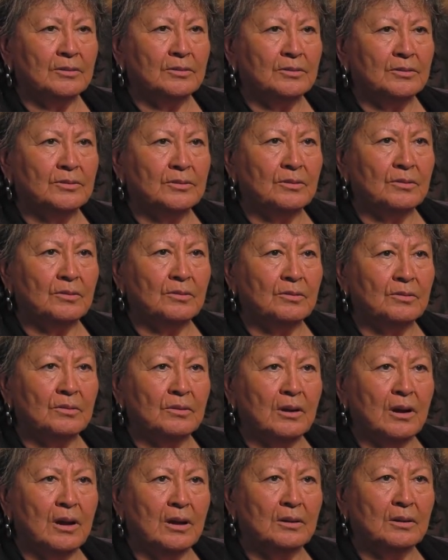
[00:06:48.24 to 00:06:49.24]

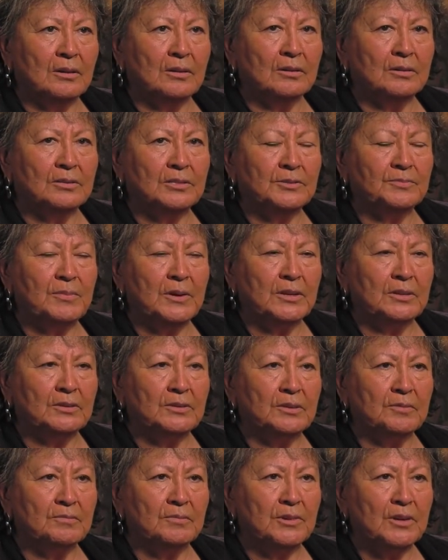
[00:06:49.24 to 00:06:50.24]
So I spent
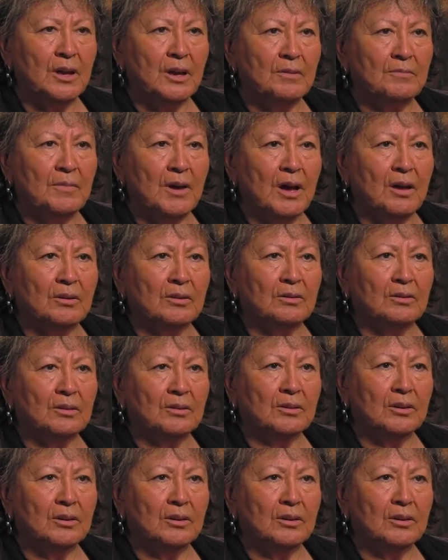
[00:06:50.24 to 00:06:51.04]
some time out in the